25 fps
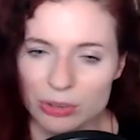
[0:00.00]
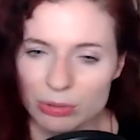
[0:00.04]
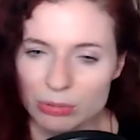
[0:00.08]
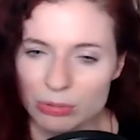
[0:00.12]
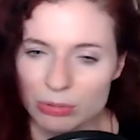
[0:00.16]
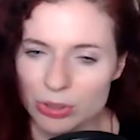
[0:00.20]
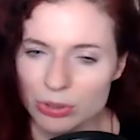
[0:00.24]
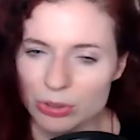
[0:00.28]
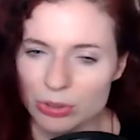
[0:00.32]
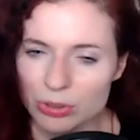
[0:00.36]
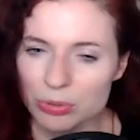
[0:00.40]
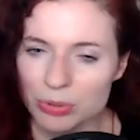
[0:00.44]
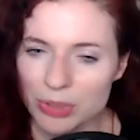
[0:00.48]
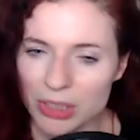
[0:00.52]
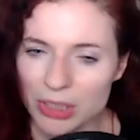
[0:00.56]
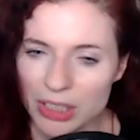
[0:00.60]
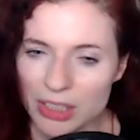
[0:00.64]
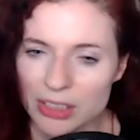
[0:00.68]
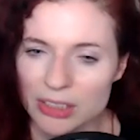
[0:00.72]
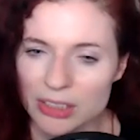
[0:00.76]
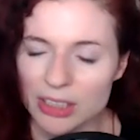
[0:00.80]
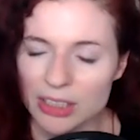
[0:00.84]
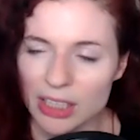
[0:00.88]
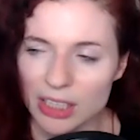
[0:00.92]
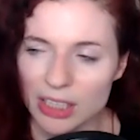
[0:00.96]
was really
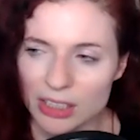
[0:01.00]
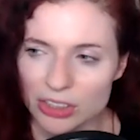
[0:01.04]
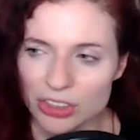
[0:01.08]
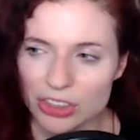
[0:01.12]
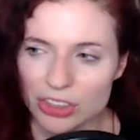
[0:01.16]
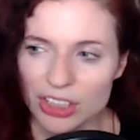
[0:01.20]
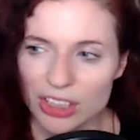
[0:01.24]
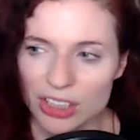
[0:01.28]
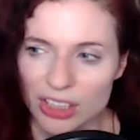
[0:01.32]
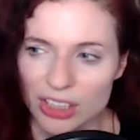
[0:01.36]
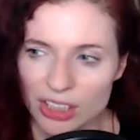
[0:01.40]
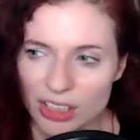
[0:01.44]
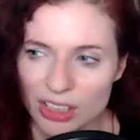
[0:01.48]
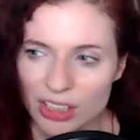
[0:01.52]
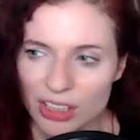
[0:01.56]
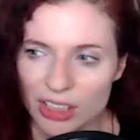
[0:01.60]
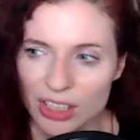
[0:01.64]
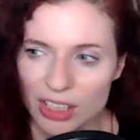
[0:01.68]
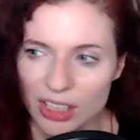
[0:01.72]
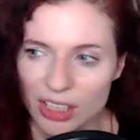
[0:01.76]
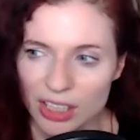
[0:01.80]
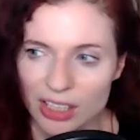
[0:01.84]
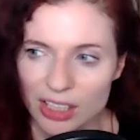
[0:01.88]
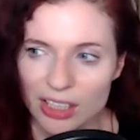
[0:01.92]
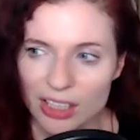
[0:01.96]
astonishing.
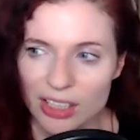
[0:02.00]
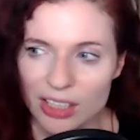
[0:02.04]
Yeah,